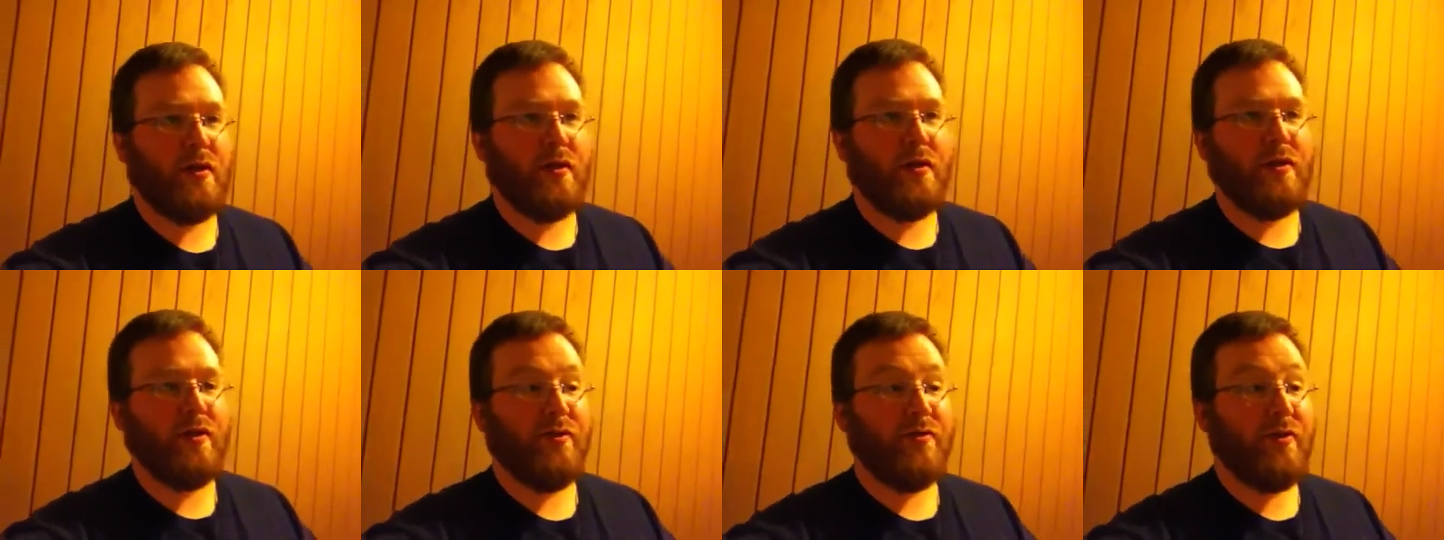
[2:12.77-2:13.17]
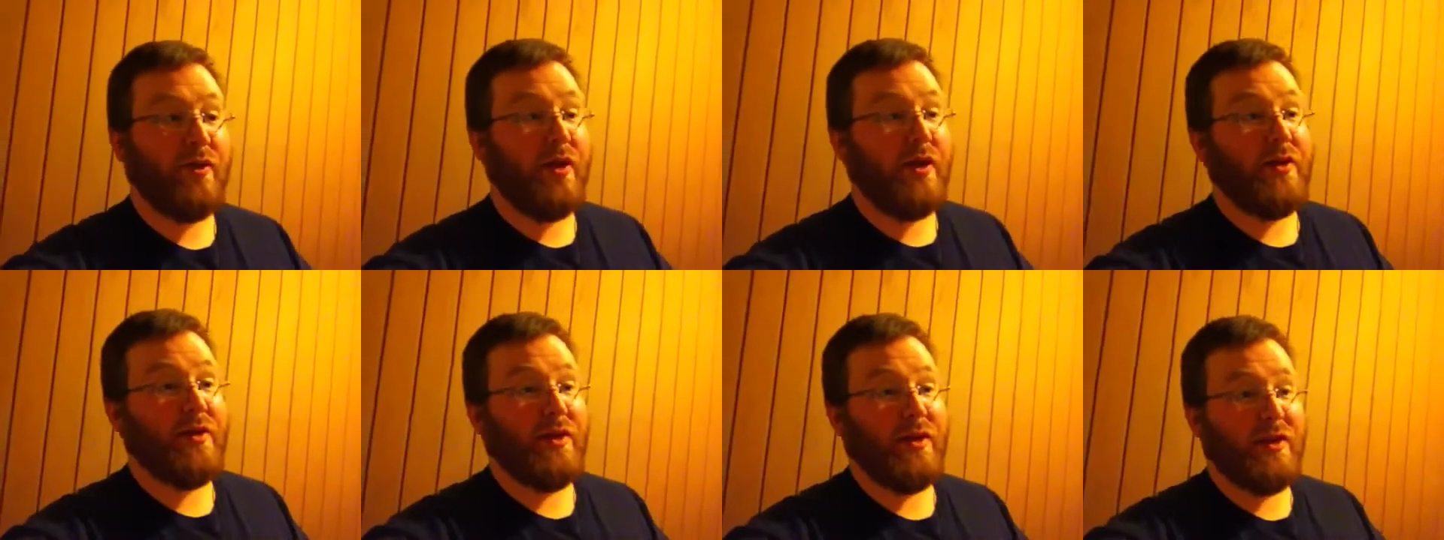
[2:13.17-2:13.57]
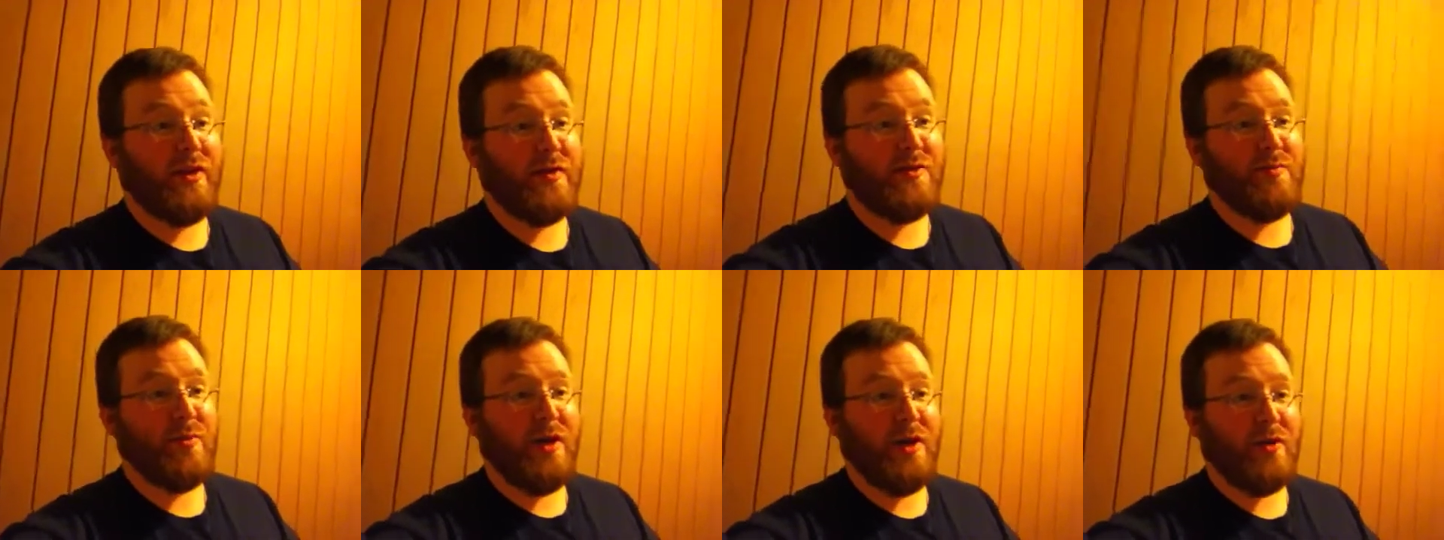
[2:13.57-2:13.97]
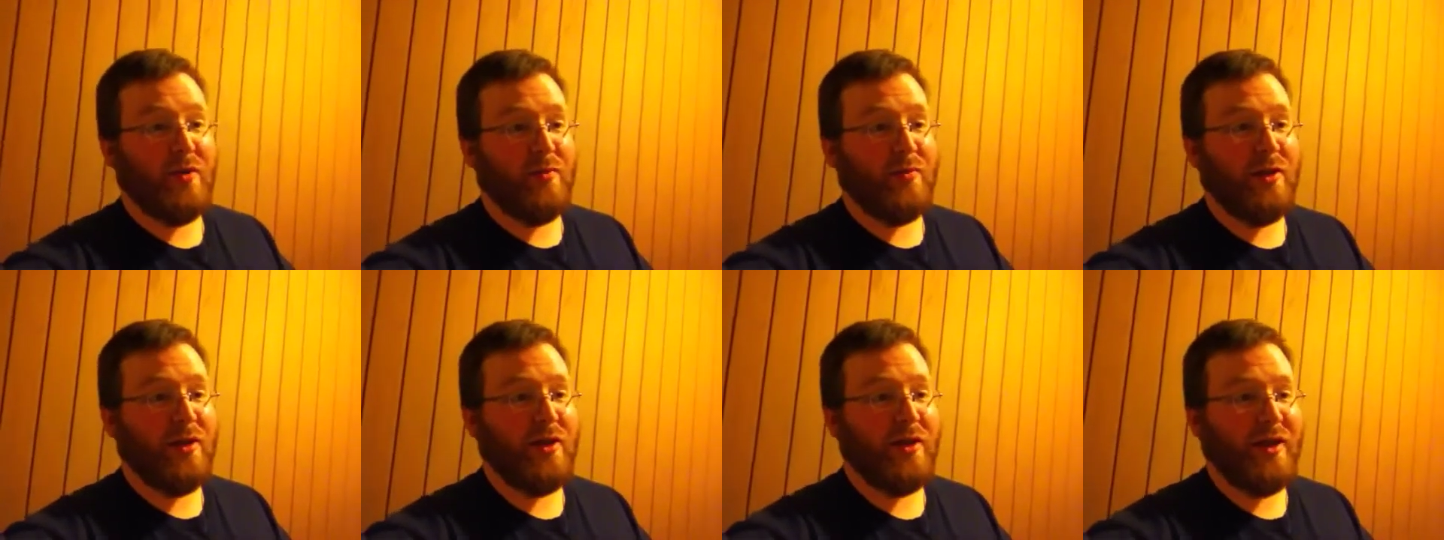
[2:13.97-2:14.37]
the funny thing is, Michael
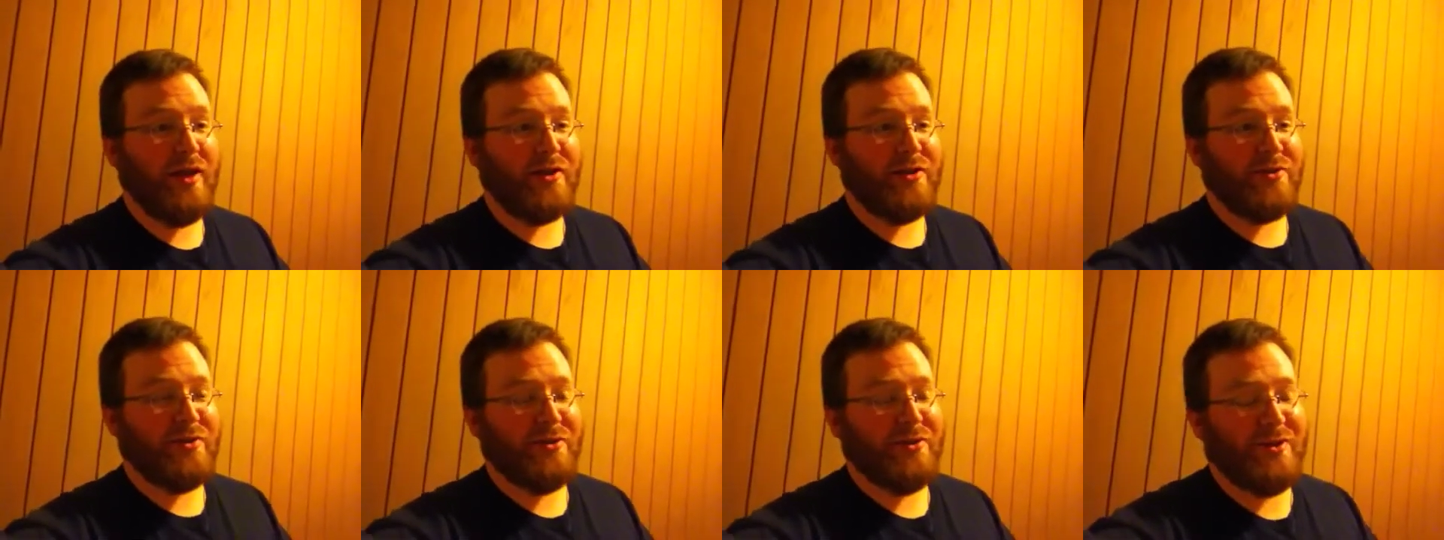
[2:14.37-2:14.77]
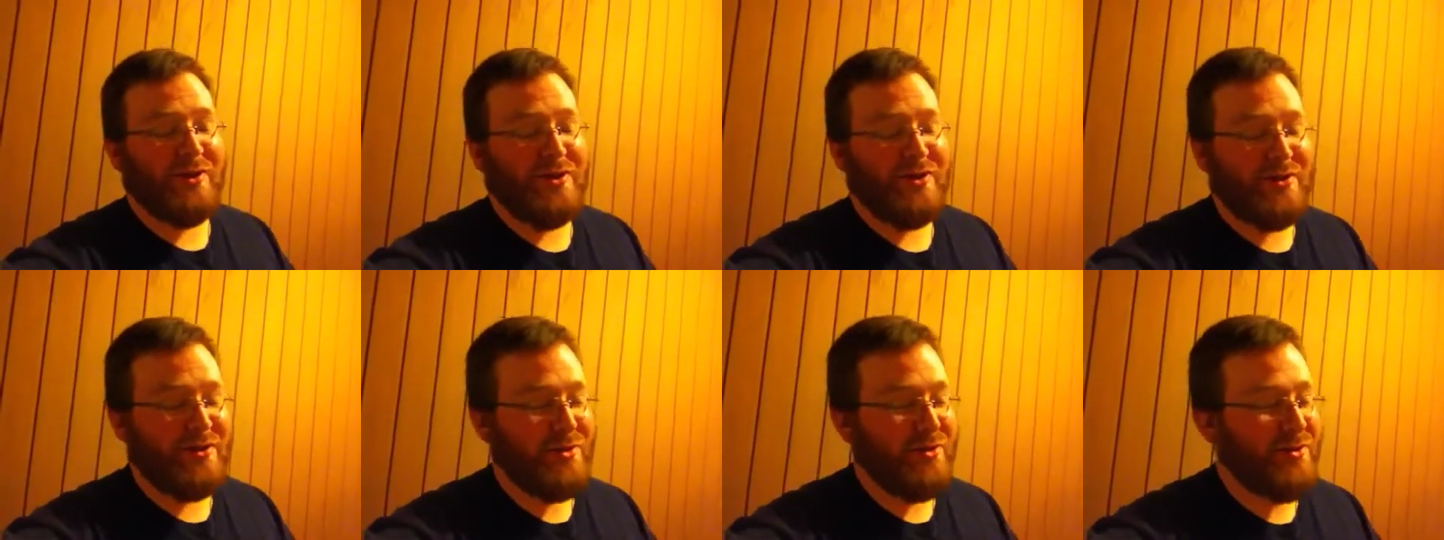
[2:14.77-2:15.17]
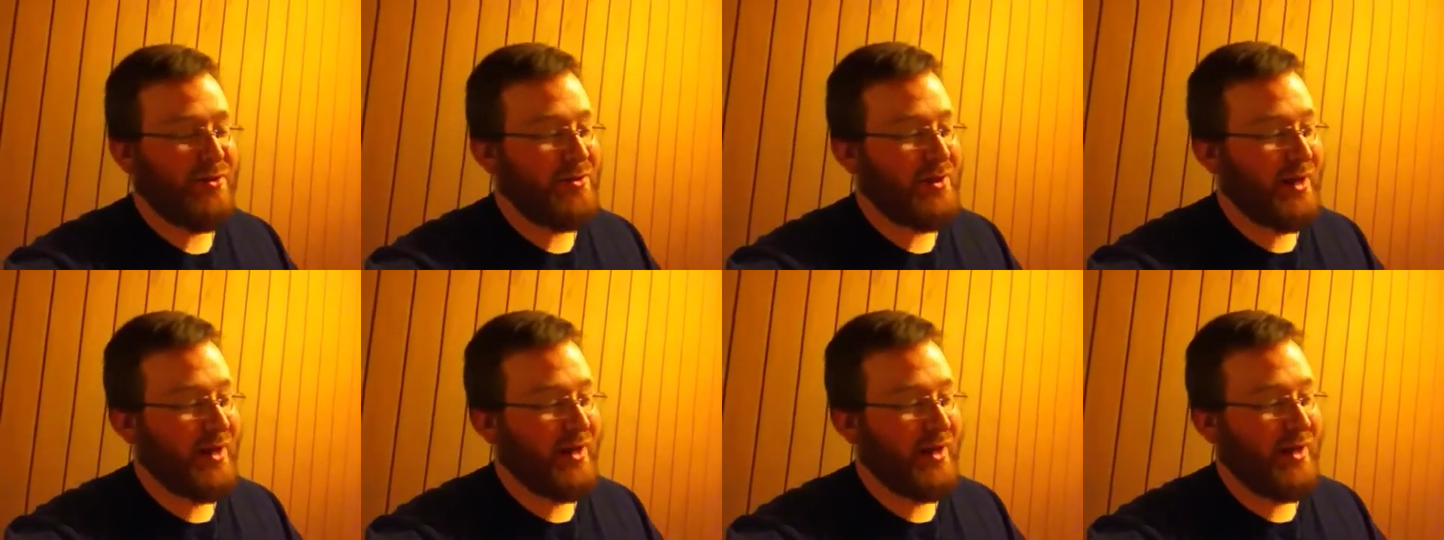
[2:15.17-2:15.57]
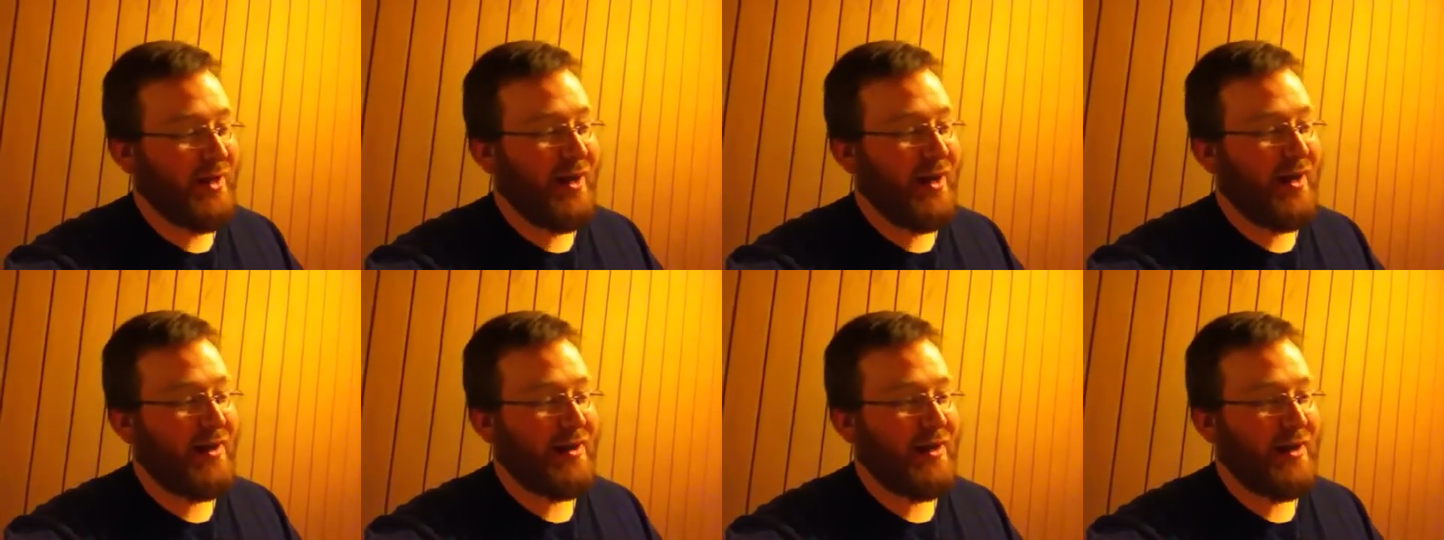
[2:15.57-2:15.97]
Biehn actually sued and
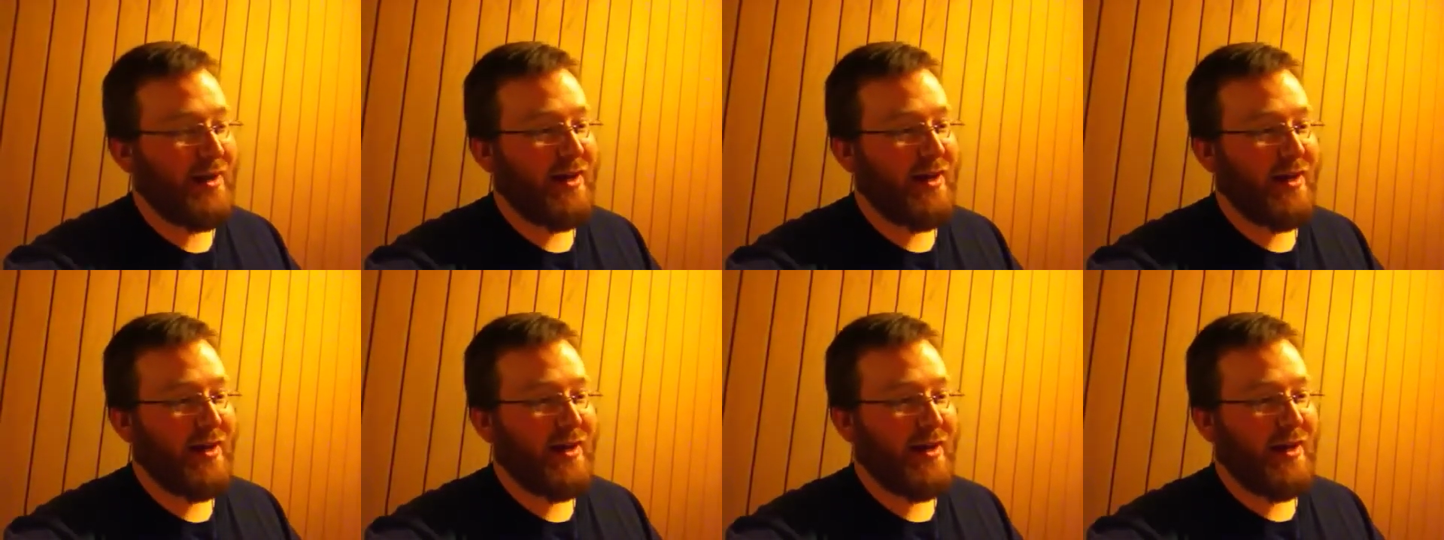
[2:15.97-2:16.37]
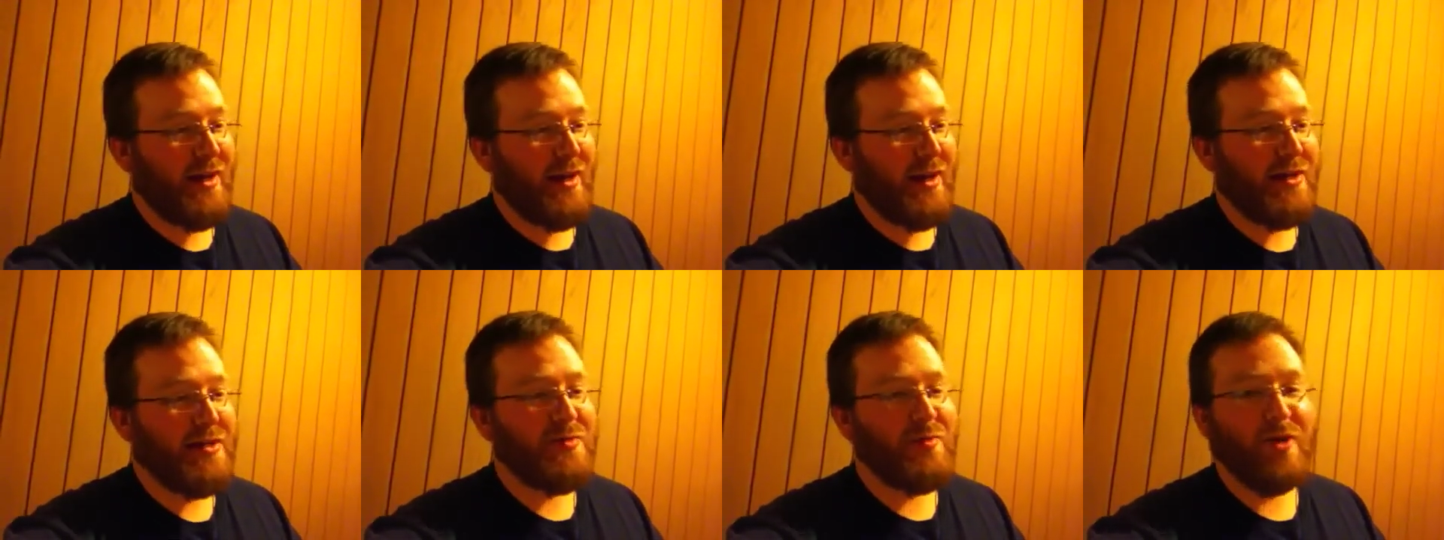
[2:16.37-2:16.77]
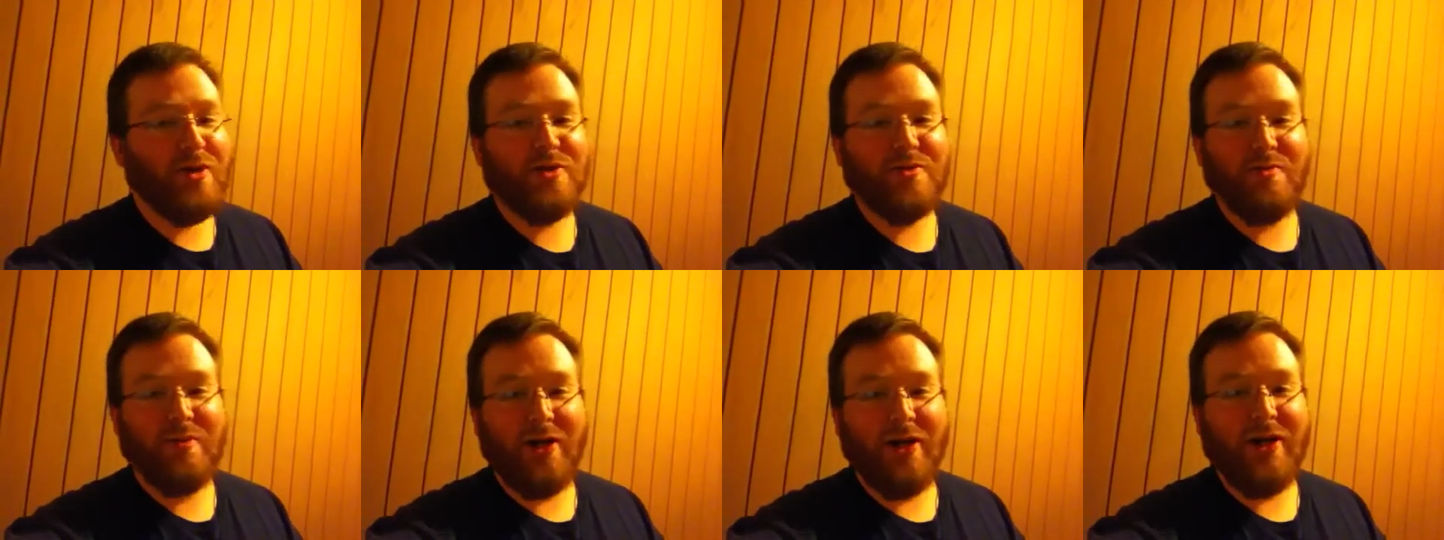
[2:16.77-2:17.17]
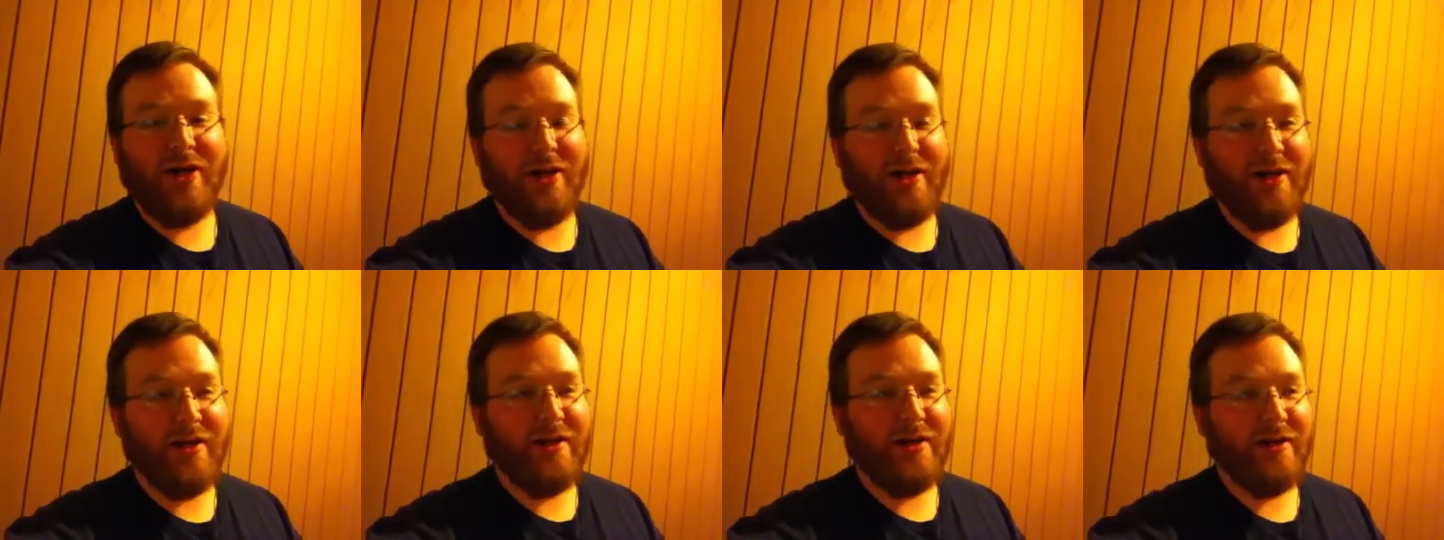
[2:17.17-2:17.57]
got as much
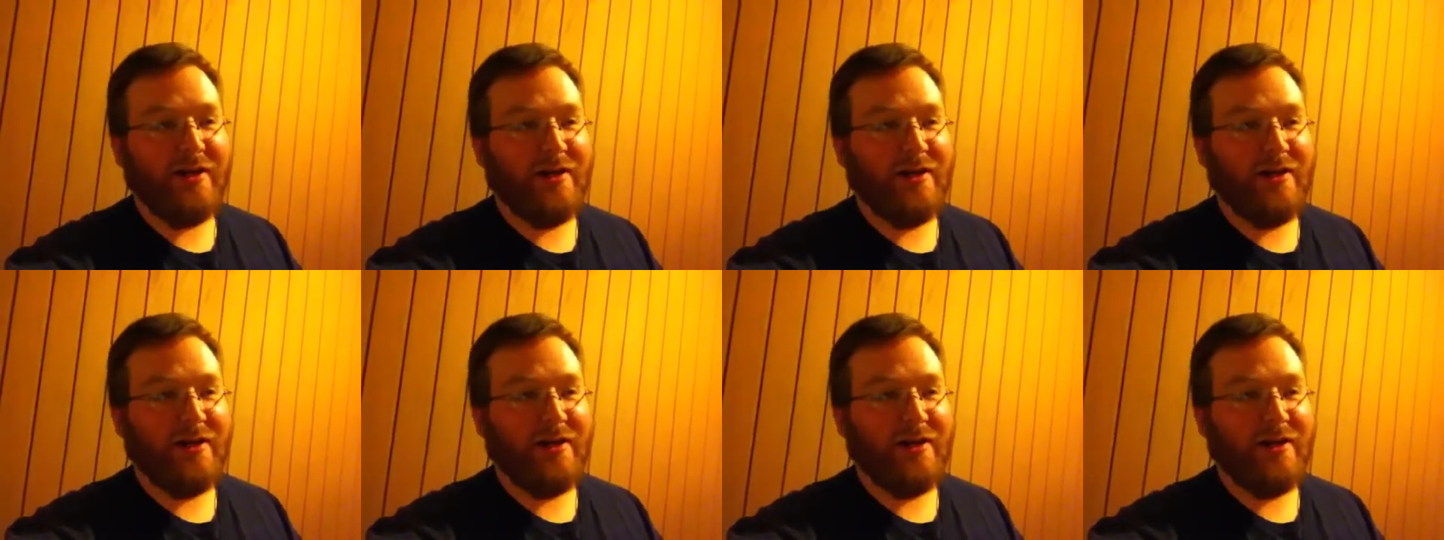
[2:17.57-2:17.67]
money